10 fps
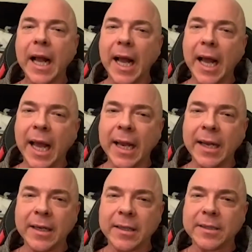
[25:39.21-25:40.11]

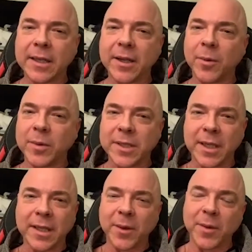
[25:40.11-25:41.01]
And there was
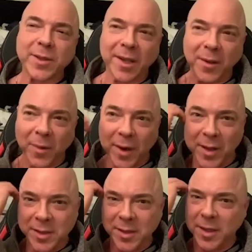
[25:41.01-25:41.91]
one of
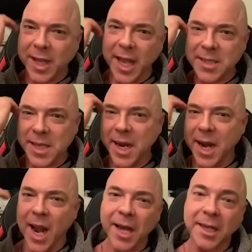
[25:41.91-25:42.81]
those real KZN
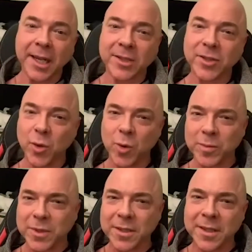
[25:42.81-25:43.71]
lightning
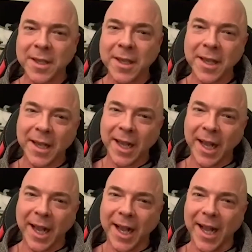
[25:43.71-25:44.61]
storms,
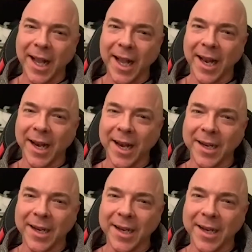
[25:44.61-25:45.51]
and it